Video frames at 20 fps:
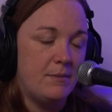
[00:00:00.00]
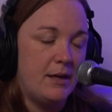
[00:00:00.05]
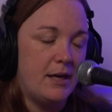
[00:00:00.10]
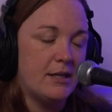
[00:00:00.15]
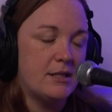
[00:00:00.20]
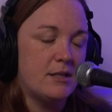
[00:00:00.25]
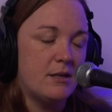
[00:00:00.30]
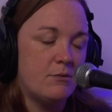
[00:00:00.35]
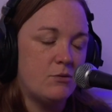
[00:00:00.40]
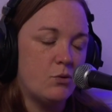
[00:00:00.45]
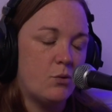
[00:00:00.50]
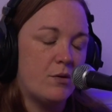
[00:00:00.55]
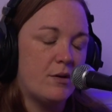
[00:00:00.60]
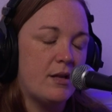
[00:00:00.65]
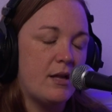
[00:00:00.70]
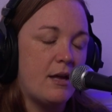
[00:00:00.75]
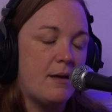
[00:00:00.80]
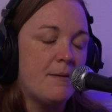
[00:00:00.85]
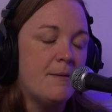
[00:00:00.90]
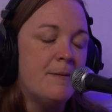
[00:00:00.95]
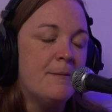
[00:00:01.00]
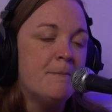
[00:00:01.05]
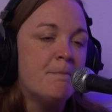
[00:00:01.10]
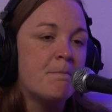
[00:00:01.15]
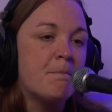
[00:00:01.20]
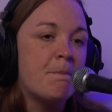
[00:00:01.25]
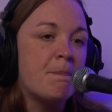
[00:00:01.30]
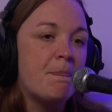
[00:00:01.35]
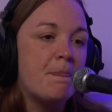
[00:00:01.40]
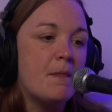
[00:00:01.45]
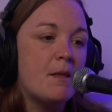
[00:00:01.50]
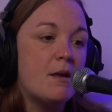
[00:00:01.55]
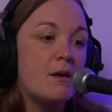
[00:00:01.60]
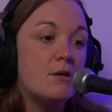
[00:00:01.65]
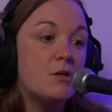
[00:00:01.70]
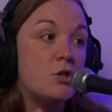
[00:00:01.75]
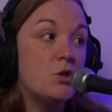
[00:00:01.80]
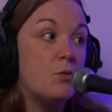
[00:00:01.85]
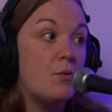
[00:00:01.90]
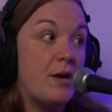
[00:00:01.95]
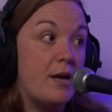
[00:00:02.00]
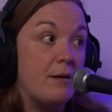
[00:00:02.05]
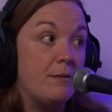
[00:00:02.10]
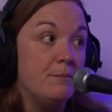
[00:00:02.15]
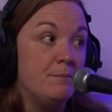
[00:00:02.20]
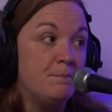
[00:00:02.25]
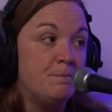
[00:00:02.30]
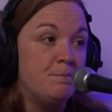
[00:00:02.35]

except Dorothy, to read.